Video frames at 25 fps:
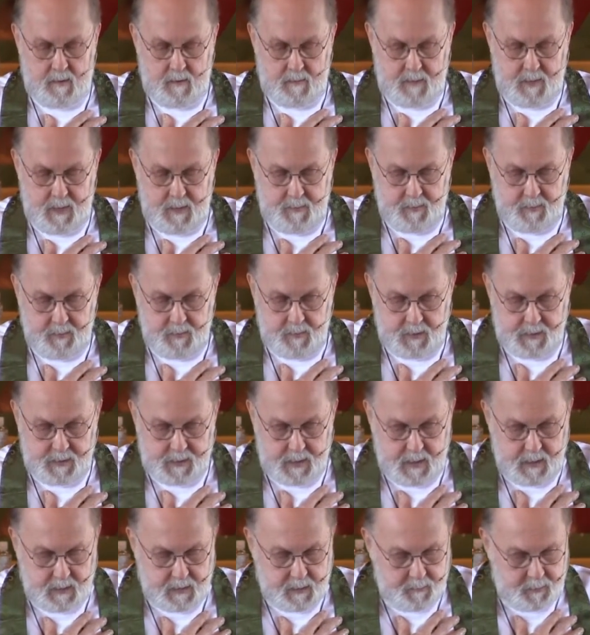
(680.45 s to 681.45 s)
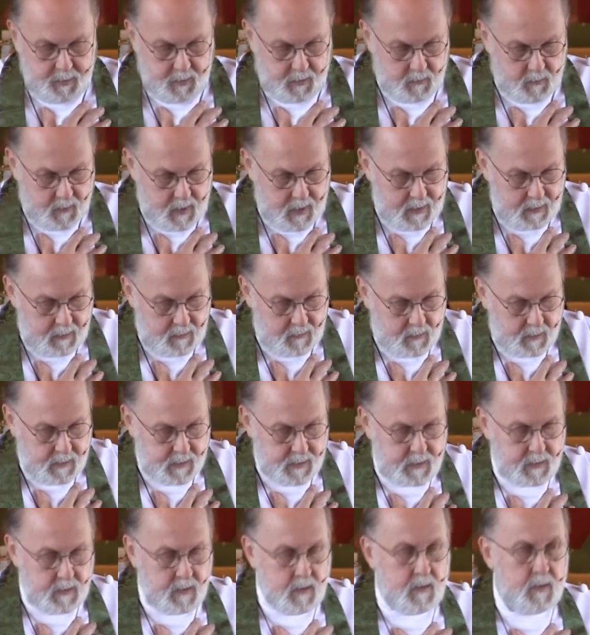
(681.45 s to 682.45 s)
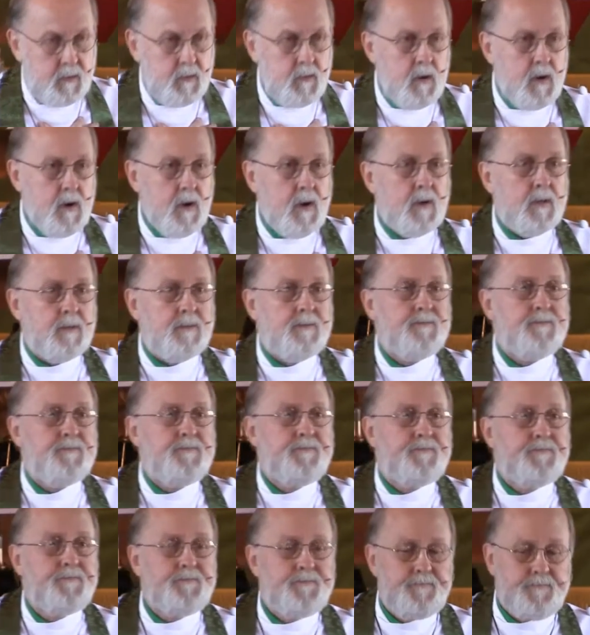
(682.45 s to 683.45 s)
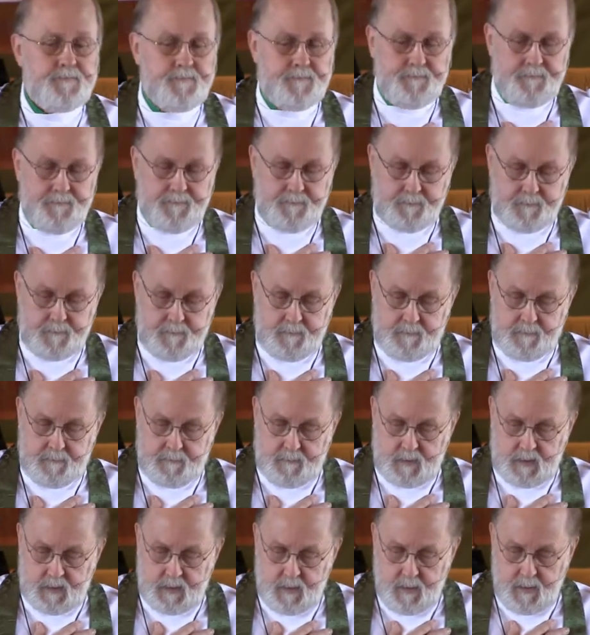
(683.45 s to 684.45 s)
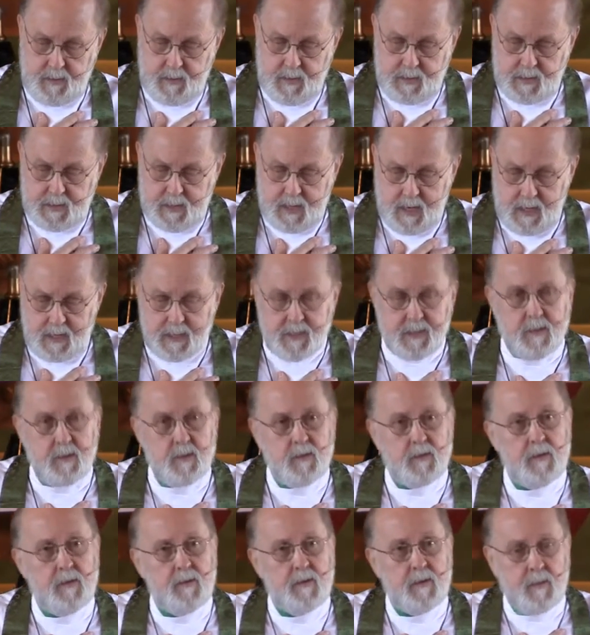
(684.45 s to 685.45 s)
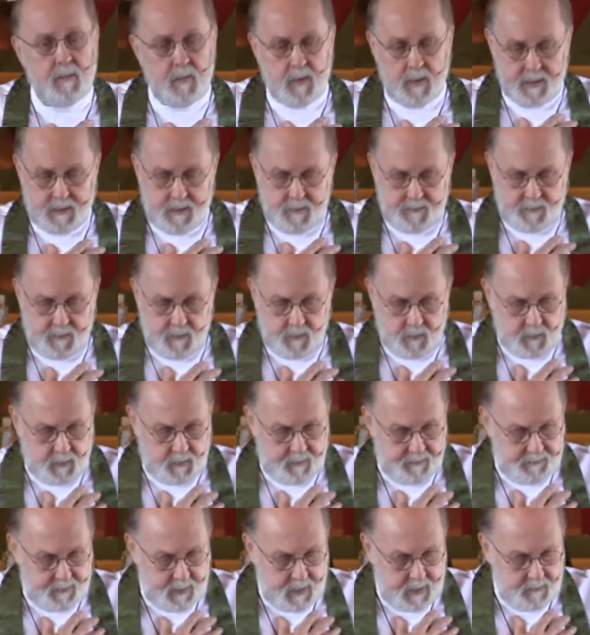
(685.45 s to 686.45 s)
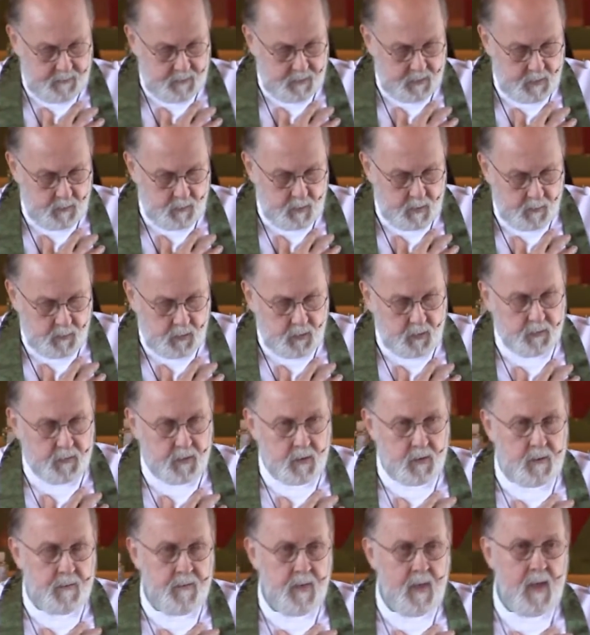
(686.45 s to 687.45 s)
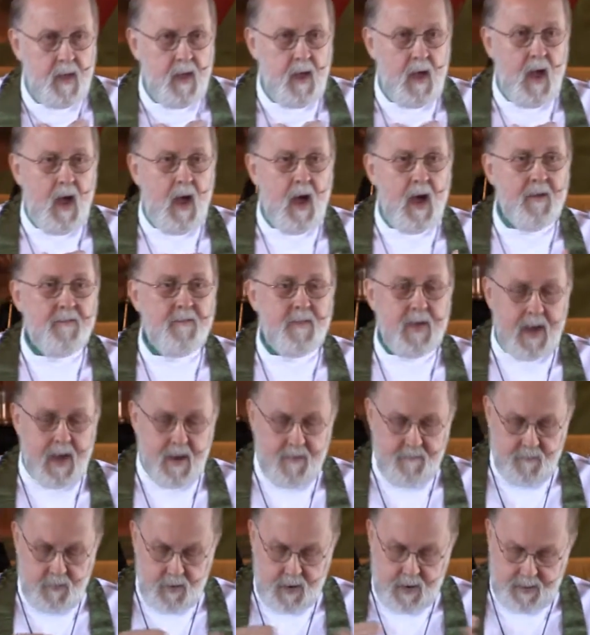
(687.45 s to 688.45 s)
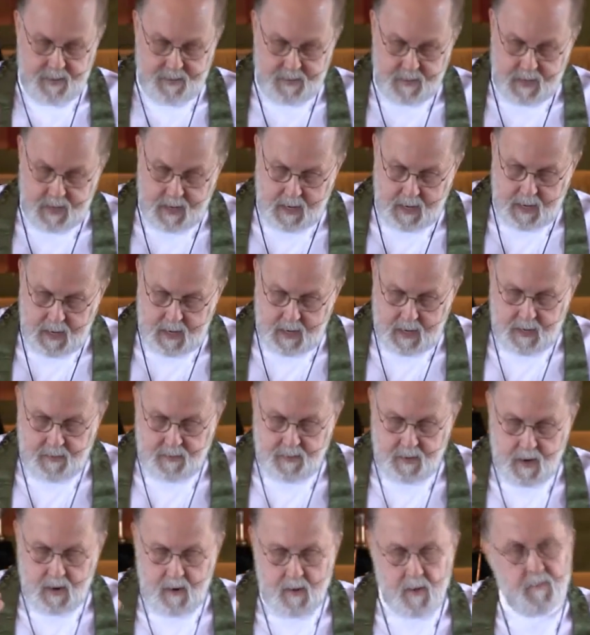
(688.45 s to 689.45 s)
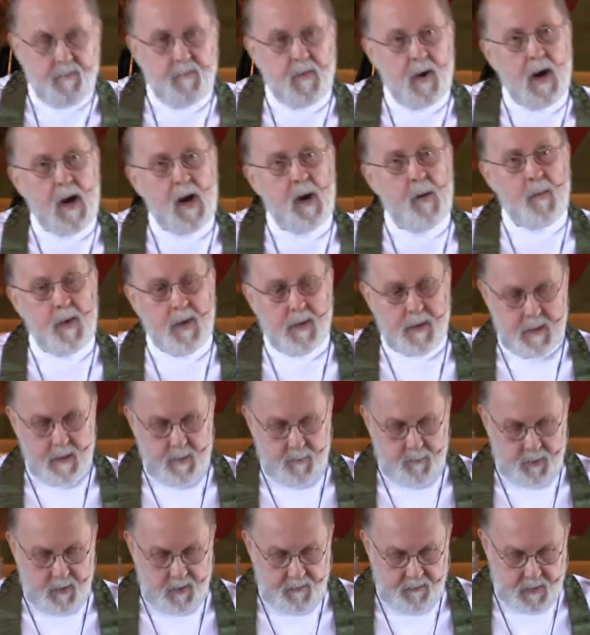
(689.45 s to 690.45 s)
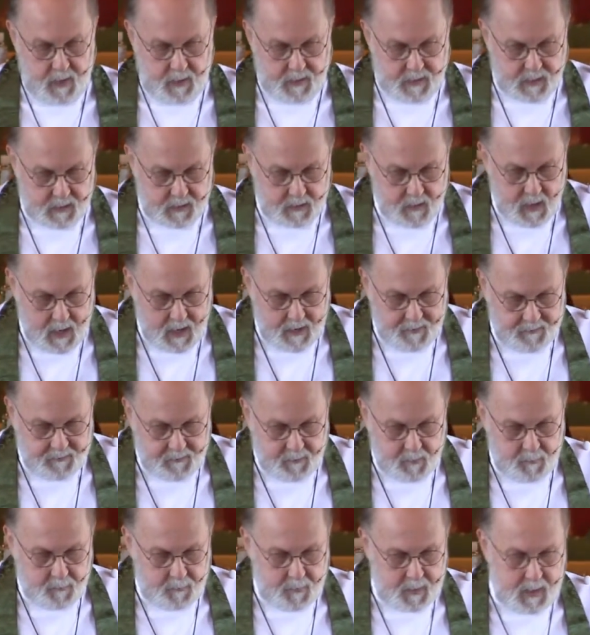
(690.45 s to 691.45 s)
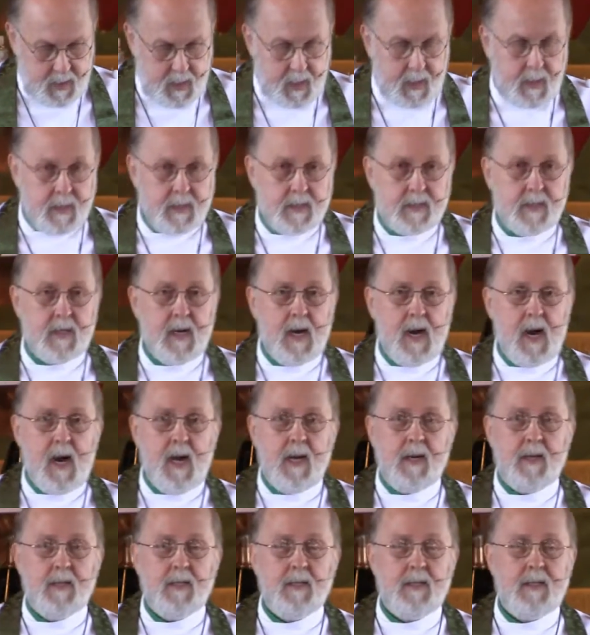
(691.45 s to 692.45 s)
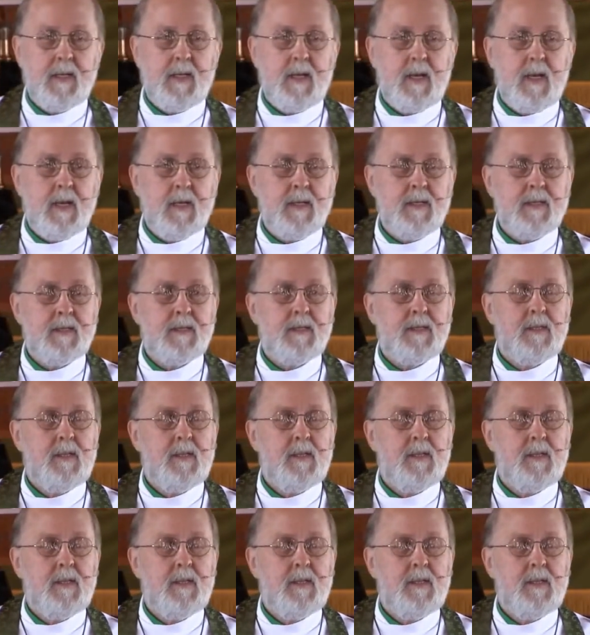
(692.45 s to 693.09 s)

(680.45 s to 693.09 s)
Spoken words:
people who seek to put right what has gone wrong. So in this case, the truly merciful would favor the removal of everything in their environment that prevents life from being as God intends.